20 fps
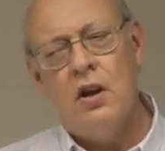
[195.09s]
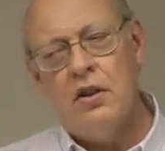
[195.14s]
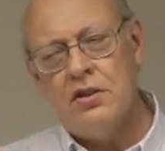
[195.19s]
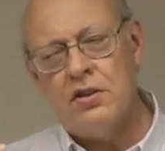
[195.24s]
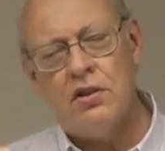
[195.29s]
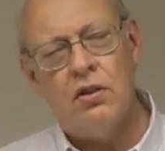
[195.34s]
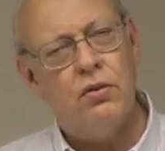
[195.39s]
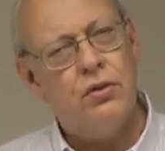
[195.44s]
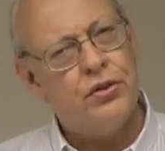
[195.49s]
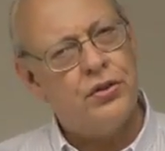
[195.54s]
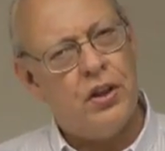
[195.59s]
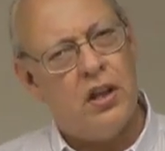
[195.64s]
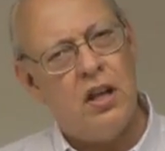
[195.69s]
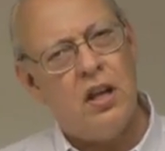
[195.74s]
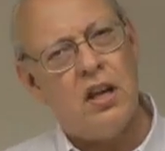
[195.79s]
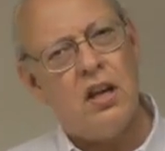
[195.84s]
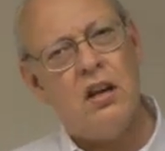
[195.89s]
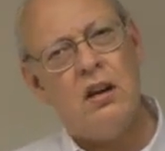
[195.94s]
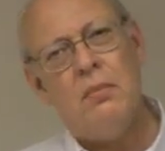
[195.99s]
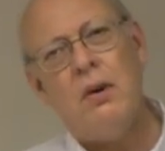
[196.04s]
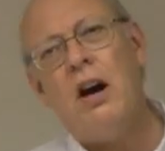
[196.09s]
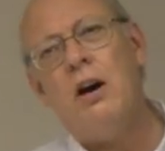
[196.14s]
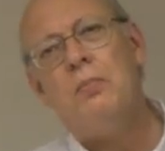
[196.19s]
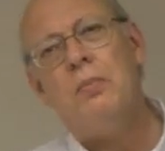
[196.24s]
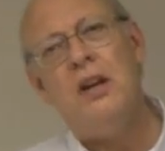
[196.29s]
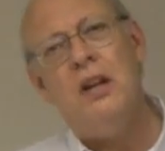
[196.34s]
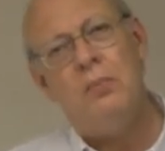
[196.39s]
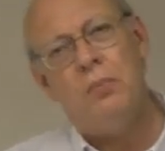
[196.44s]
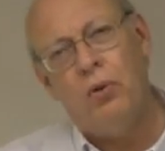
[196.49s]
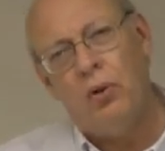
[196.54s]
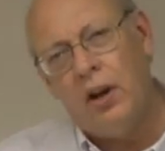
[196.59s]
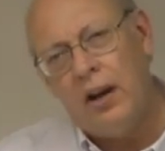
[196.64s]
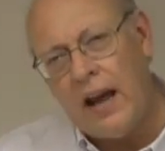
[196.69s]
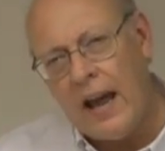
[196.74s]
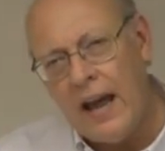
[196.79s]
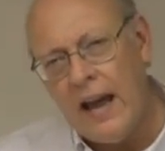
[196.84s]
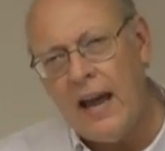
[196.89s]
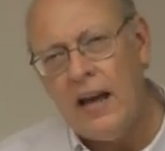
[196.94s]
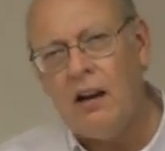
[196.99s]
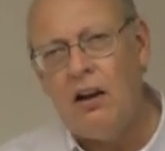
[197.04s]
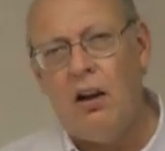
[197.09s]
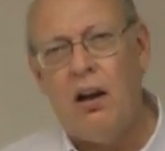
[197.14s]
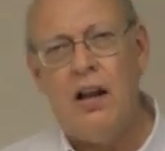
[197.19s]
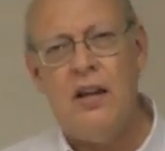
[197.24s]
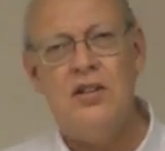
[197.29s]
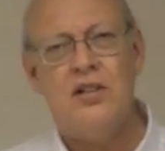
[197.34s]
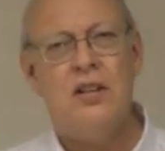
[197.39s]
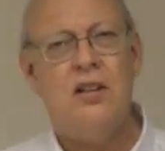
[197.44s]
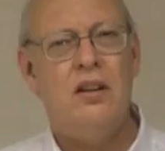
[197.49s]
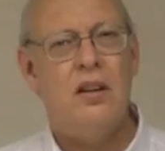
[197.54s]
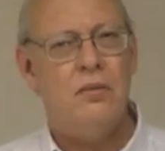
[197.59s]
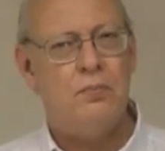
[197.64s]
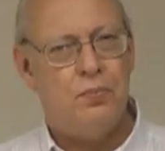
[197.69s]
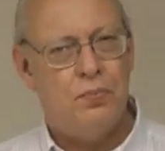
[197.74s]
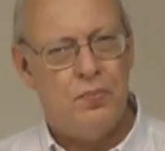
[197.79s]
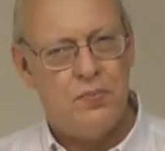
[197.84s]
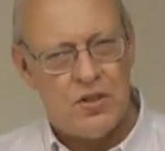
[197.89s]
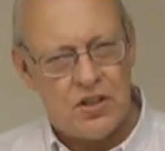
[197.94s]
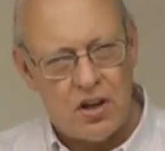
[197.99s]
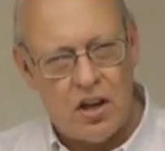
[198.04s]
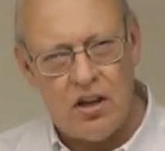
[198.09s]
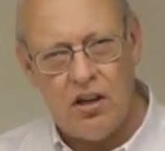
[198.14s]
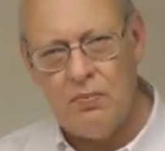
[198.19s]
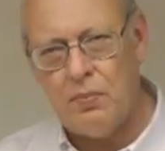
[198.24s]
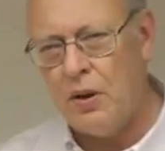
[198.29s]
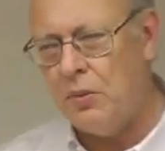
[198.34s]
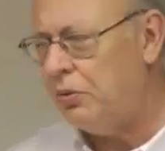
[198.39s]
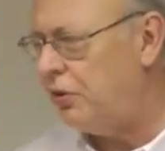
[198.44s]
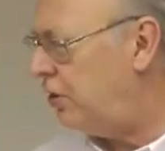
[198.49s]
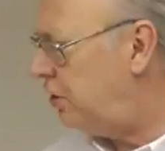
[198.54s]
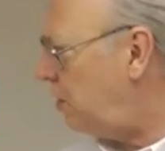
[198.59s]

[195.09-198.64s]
So thinking about people and analyzing them, studying the people